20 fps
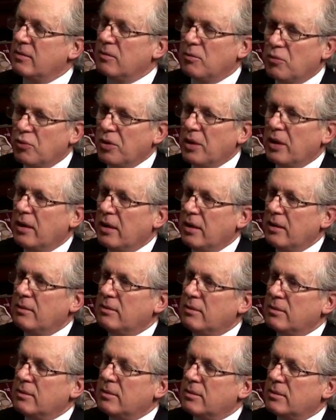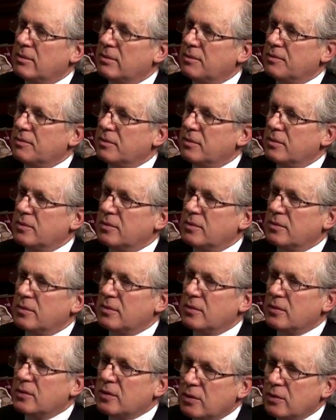bring him
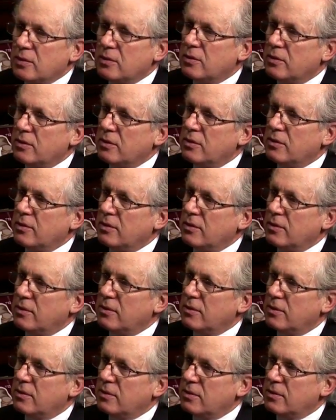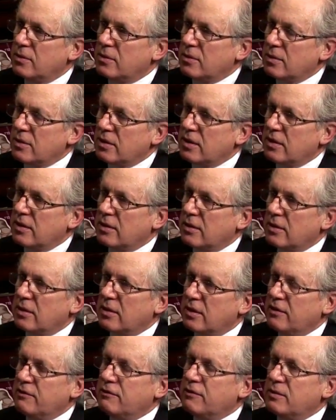to
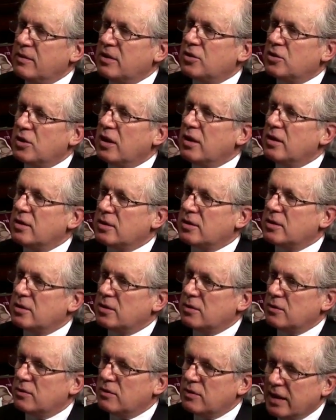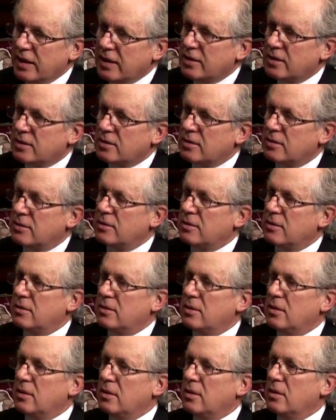give him a chance to taste
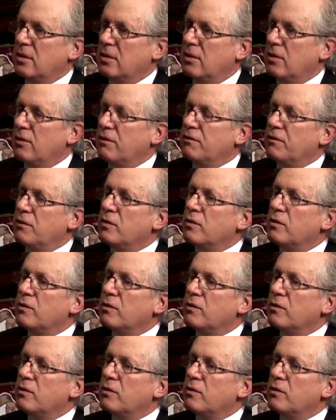of your